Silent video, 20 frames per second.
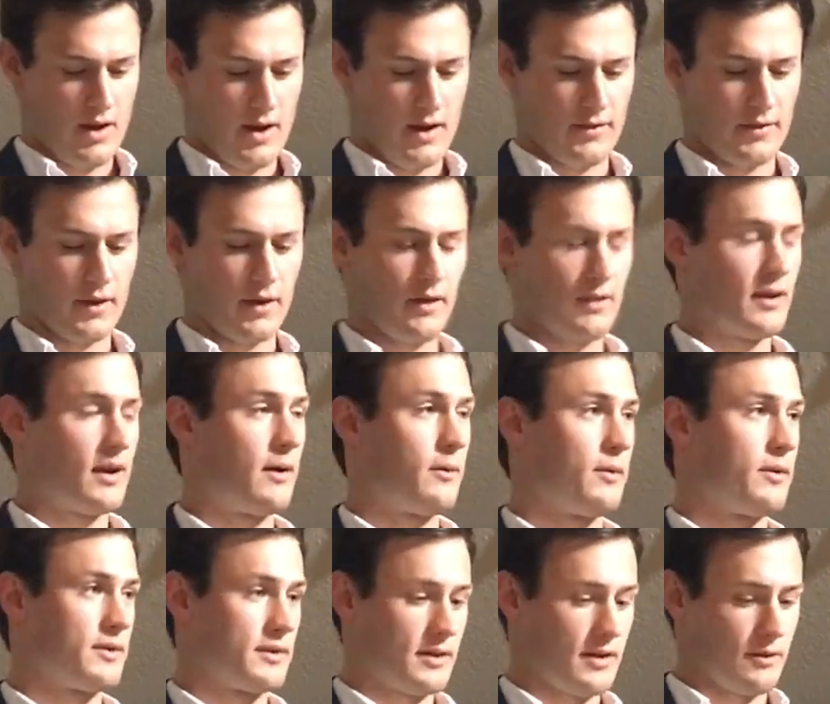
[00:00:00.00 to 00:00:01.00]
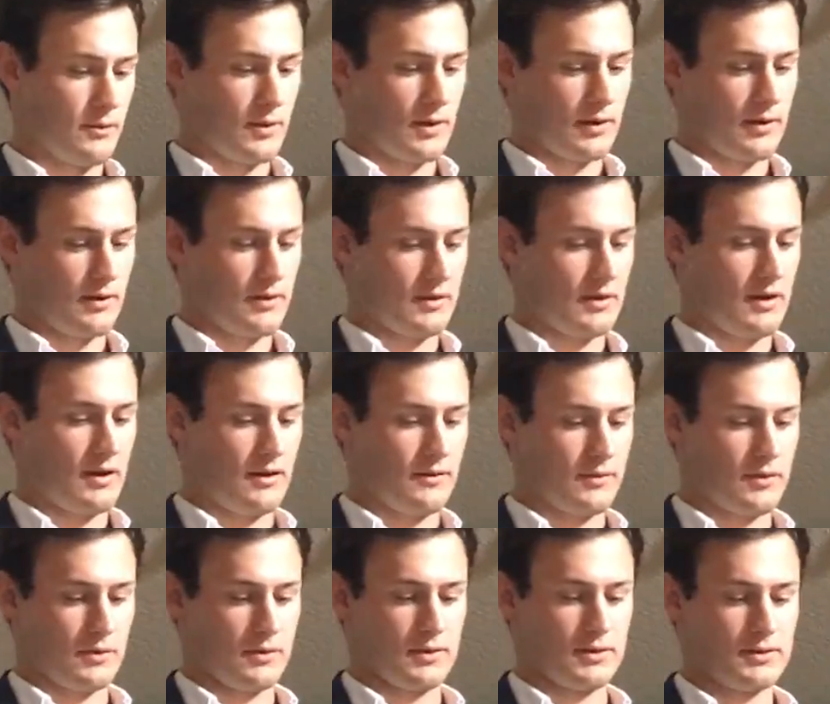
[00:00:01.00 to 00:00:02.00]
and thought that I wanted to go work on a
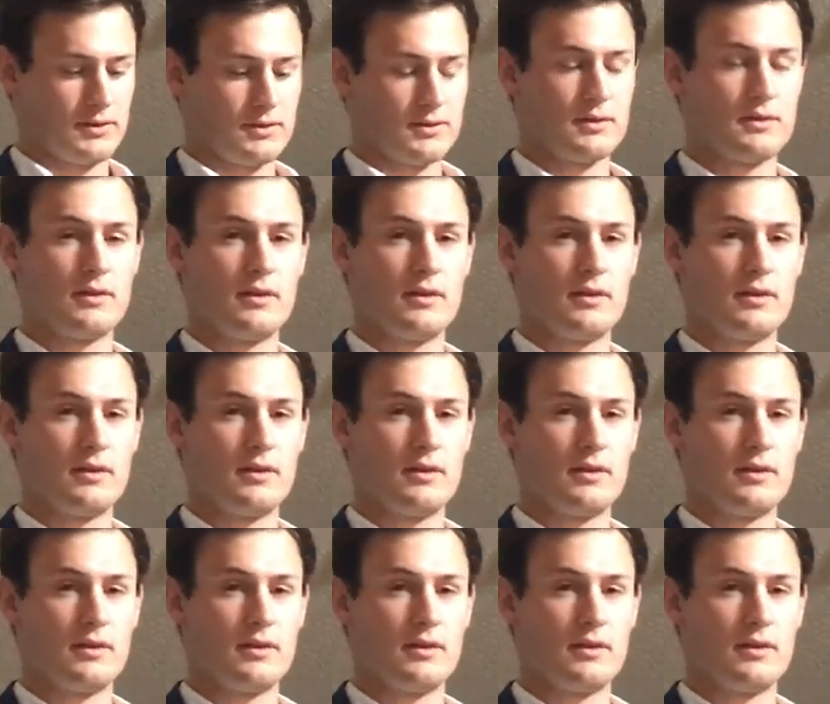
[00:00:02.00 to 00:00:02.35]
golf course.